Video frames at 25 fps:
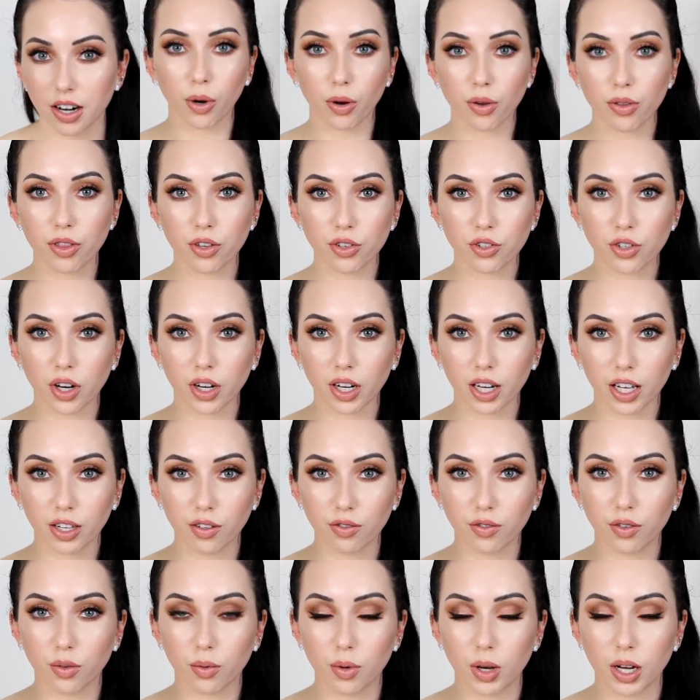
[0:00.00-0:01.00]
Both the Drunk
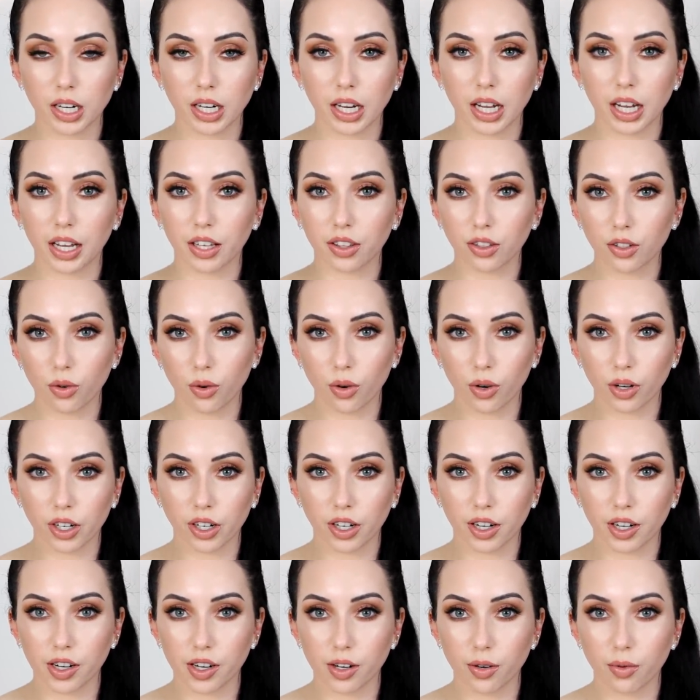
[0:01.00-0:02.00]
Elephant one and the
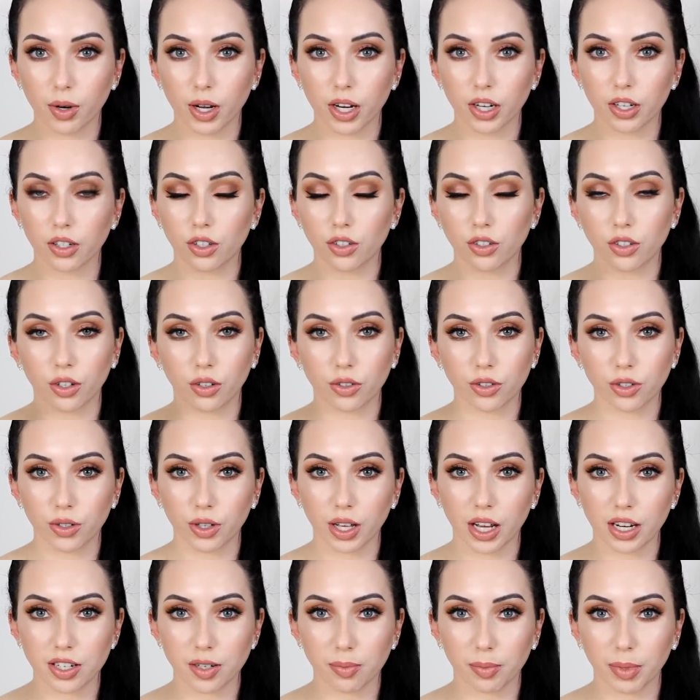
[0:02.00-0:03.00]
Ordinary one don't do
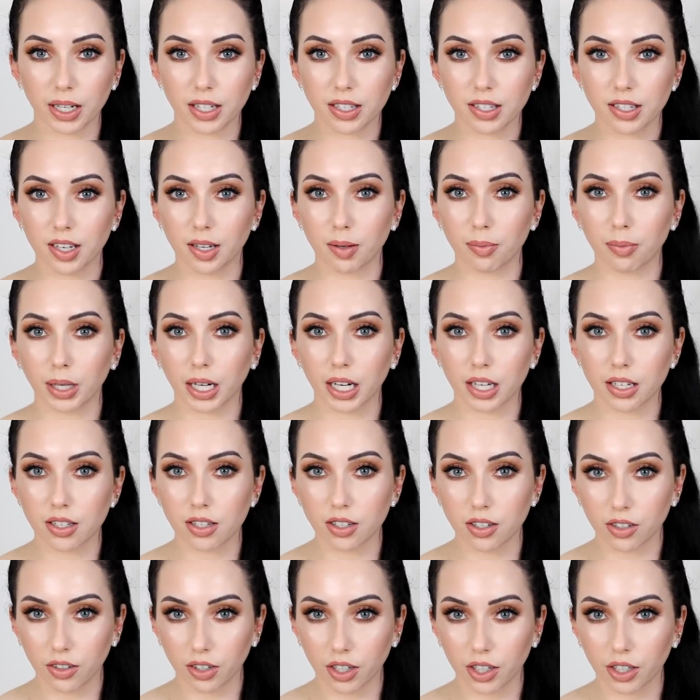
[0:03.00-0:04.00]
that to my skin, but I
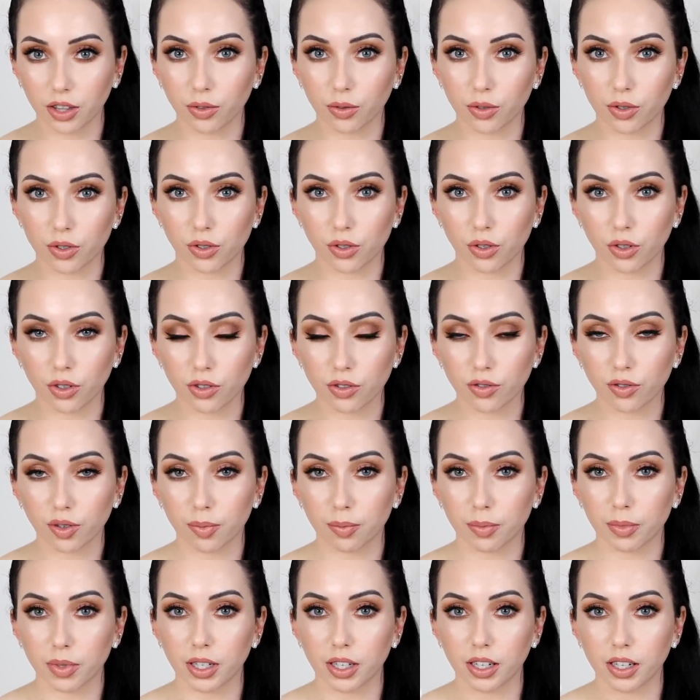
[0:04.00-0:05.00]
still get the results
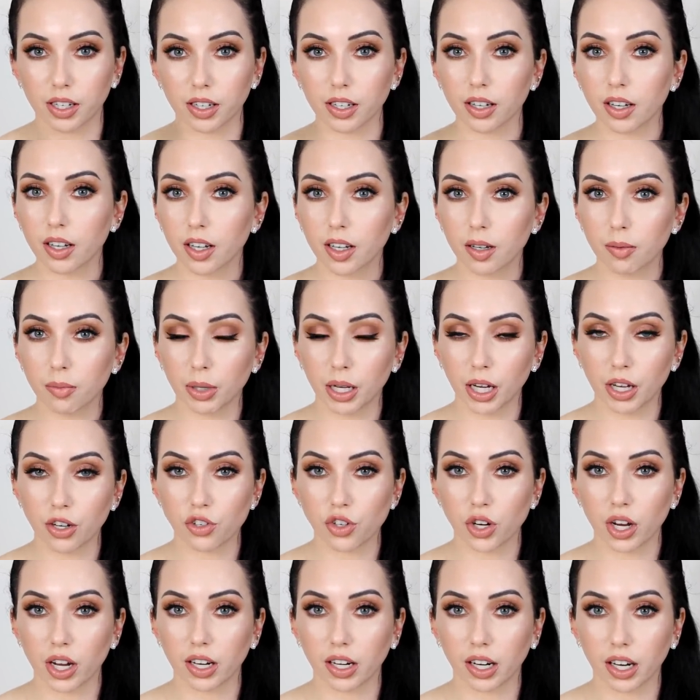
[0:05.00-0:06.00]
from the B
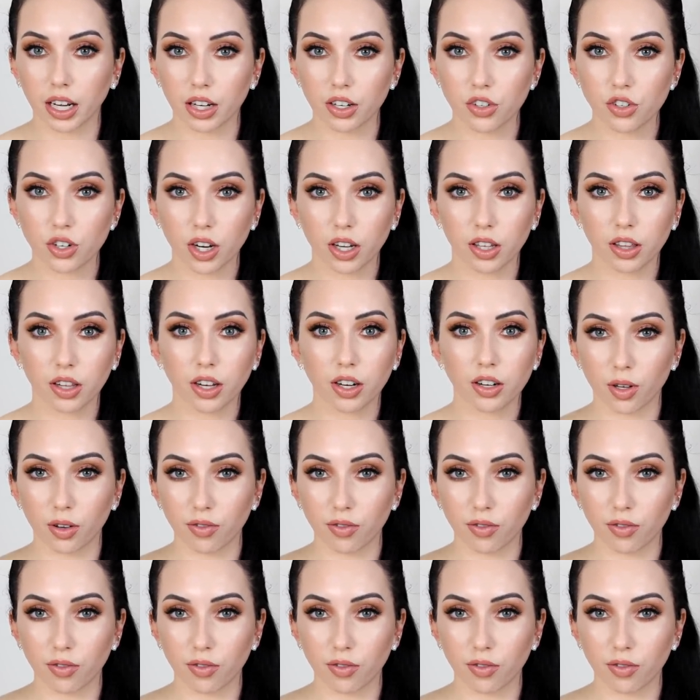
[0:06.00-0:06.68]
H A and A H A in there.